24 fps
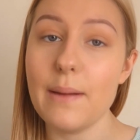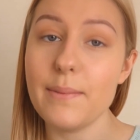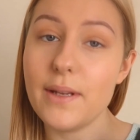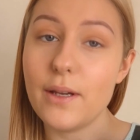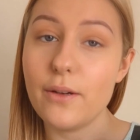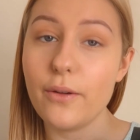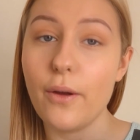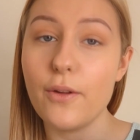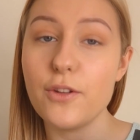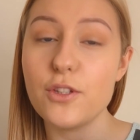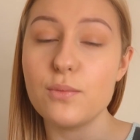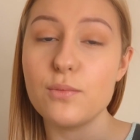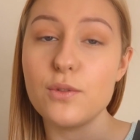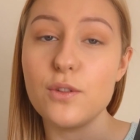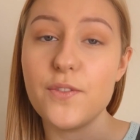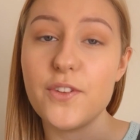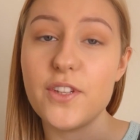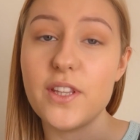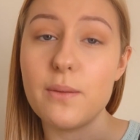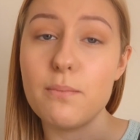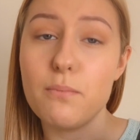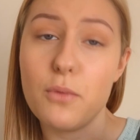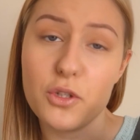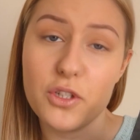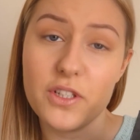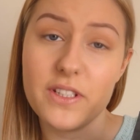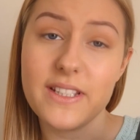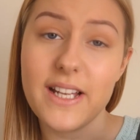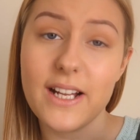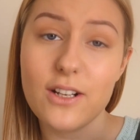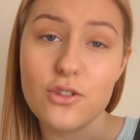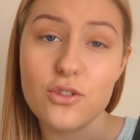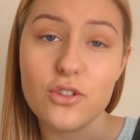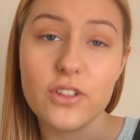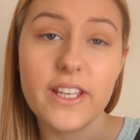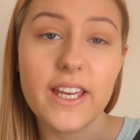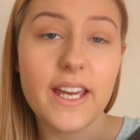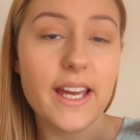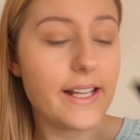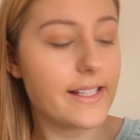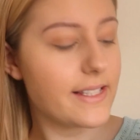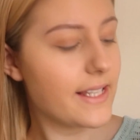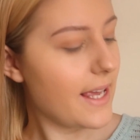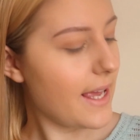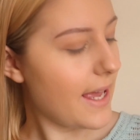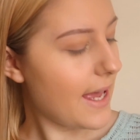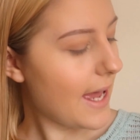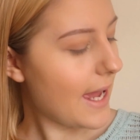I'm now going to move to the Modern Natural
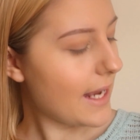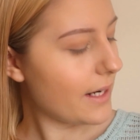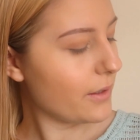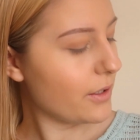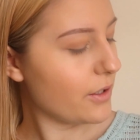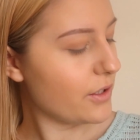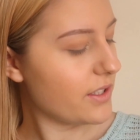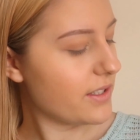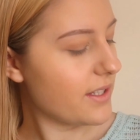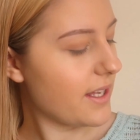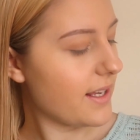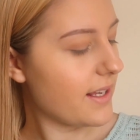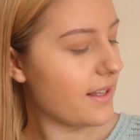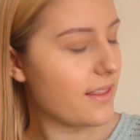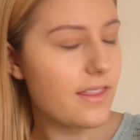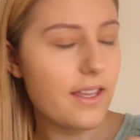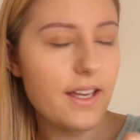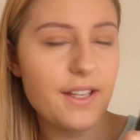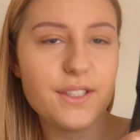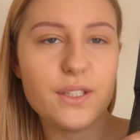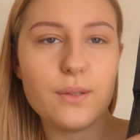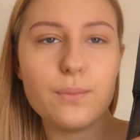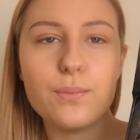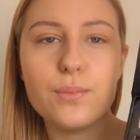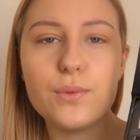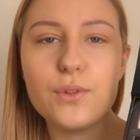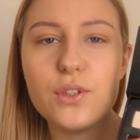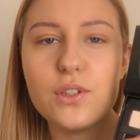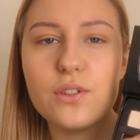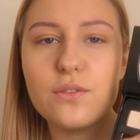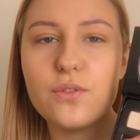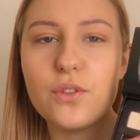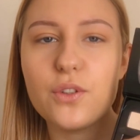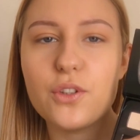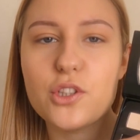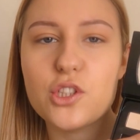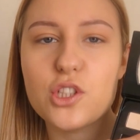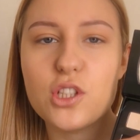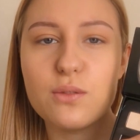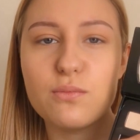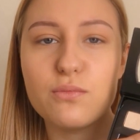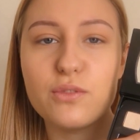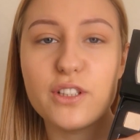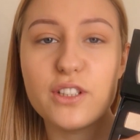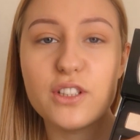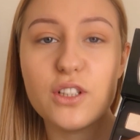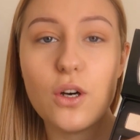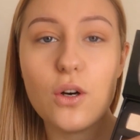kit, and I'm going to take this beautiful
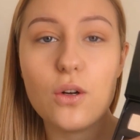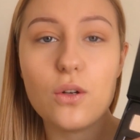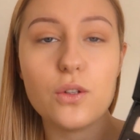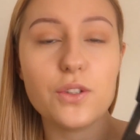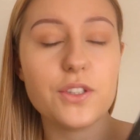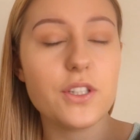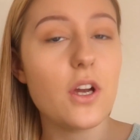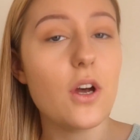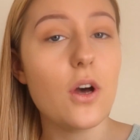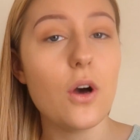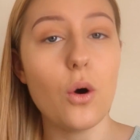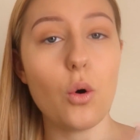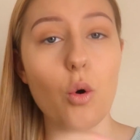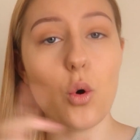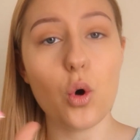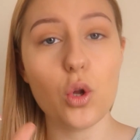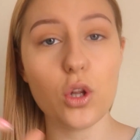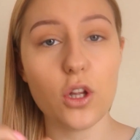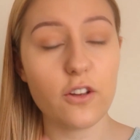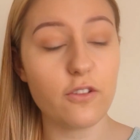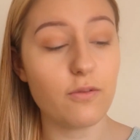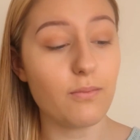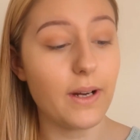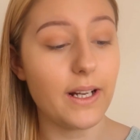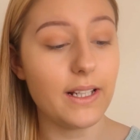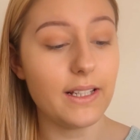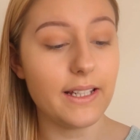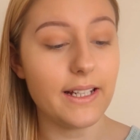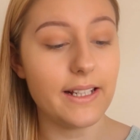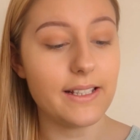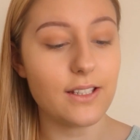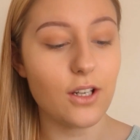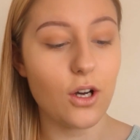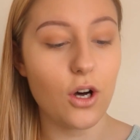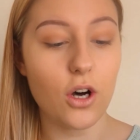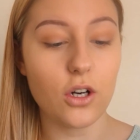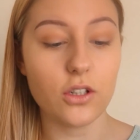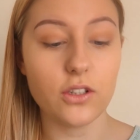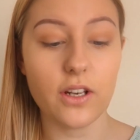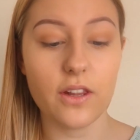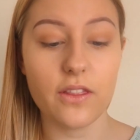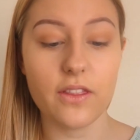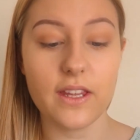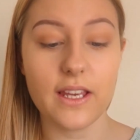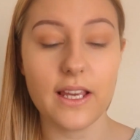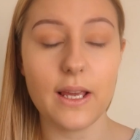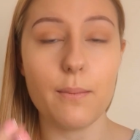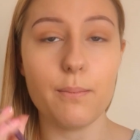shimmery gold all over my lids
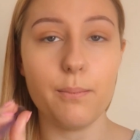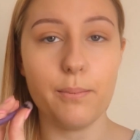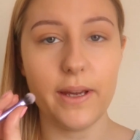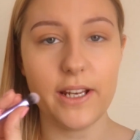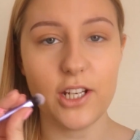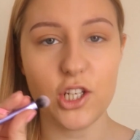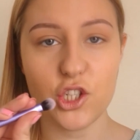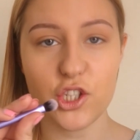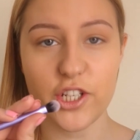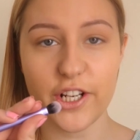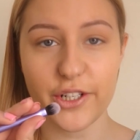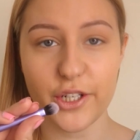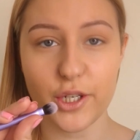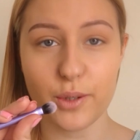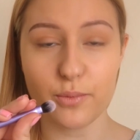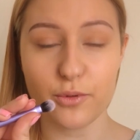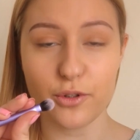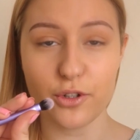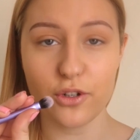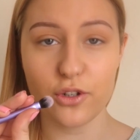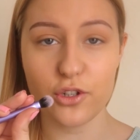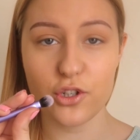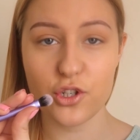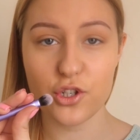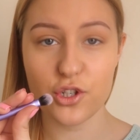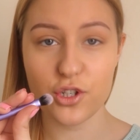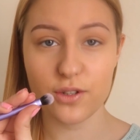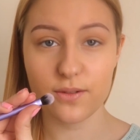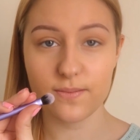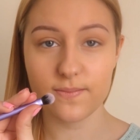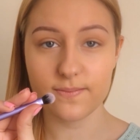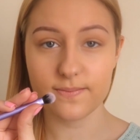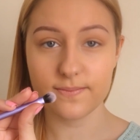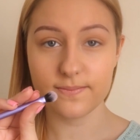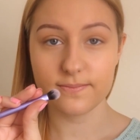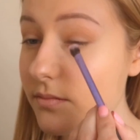on the base shadow brush.